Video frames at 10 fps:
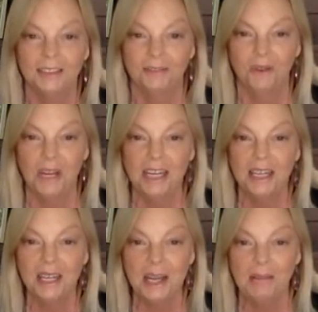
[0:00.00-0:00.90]
running
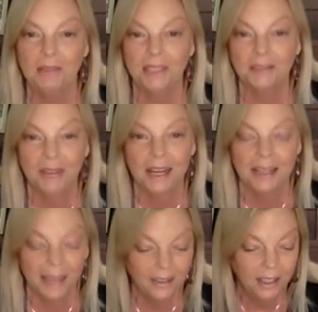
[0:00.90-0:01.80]
on empty right
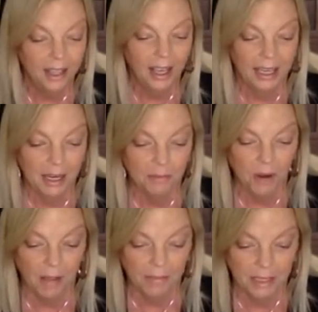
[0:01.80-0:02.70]
now, and I
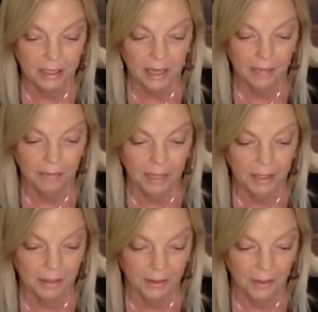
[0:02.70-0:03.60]
promised I'd be
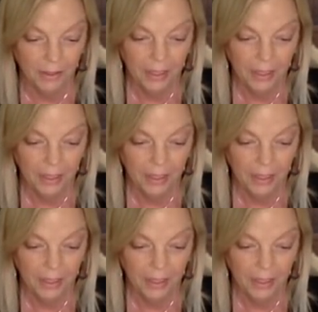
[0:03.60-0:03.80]
here.